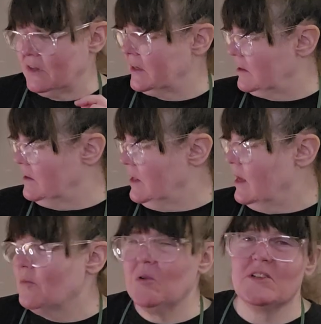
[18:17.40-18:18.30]
like it.
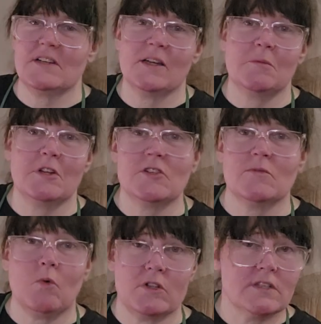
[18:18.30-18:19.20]
Plus, not to
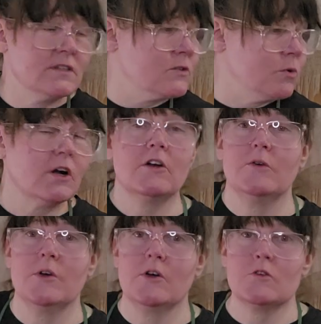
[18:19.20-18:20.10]
mention what's in this water,
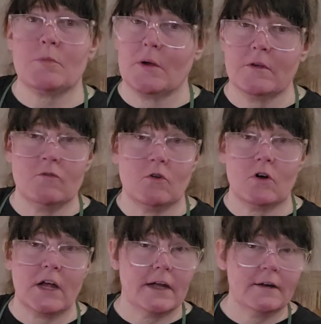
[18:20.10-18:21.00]
who knows, probably
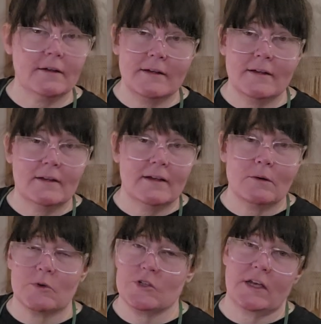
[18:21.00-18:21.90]
fluoride,
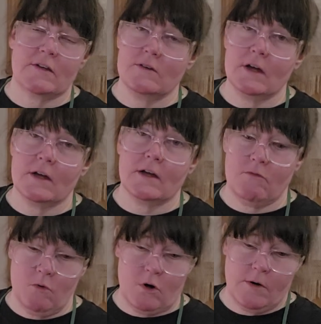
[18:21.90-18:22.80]
which I do not
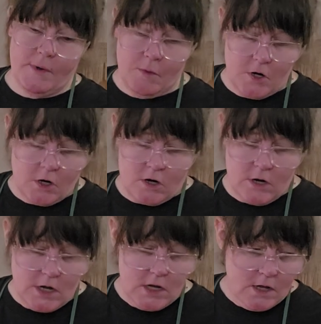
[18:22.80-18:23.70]
care for in my
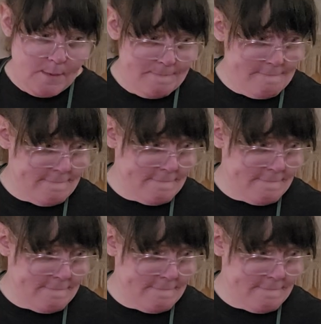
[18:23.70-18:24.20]
water. Yeah.